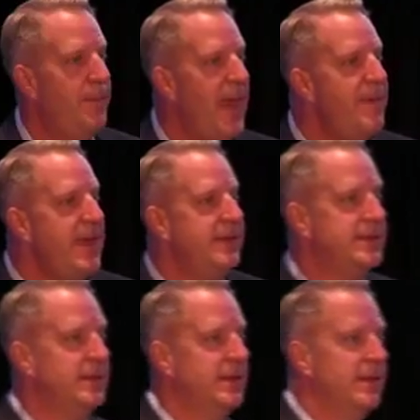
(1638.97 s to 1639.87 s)

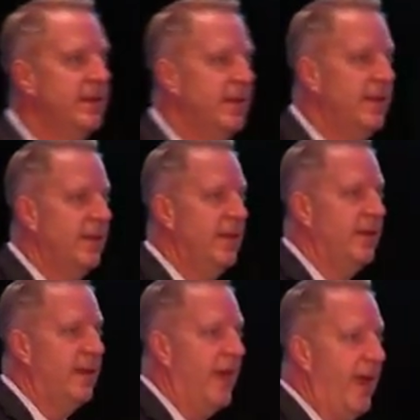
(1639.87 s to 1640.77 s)
Babies.
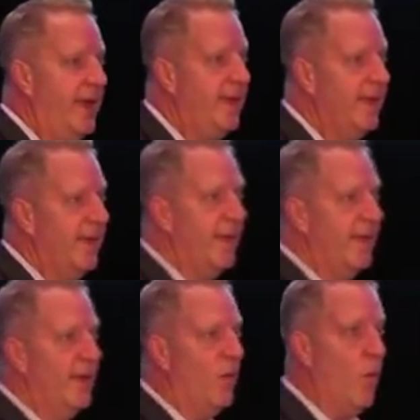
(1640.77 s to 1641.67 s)
Okay?
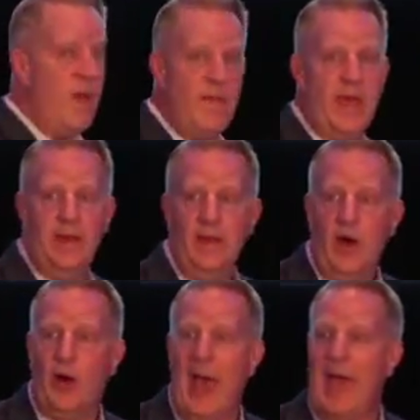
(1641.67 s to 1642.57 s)
Women
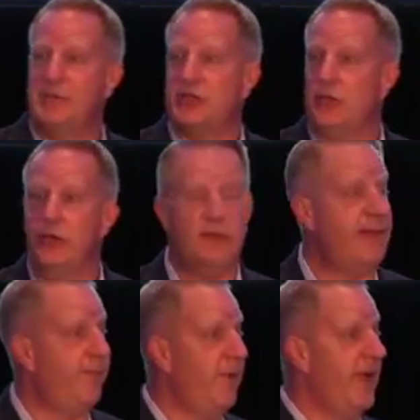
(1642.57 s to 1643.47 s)
are
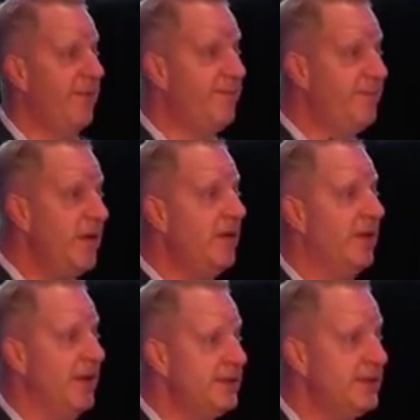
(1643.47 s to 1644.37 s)
absolutely freaking
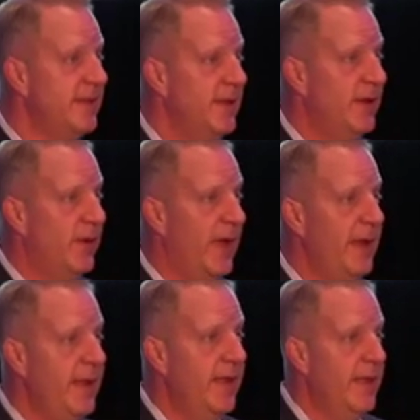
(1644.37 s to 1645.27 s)
fearless,
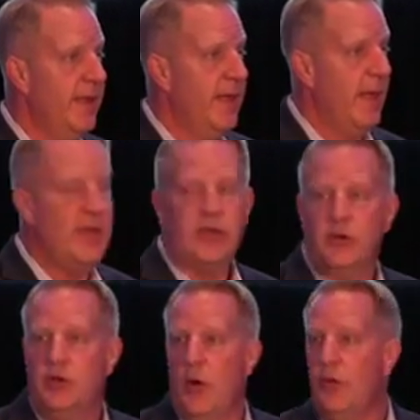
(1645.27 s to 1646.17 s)
right?
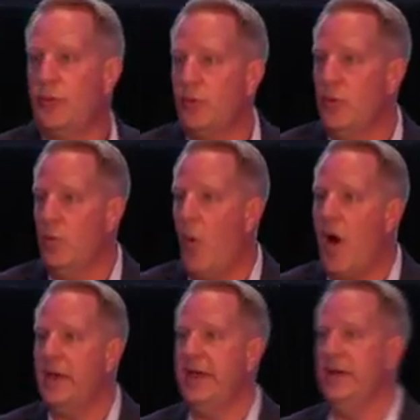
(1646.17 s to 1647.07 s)
Could go through
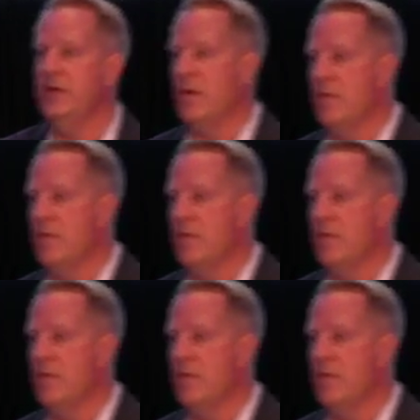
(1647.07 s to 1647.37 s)
walking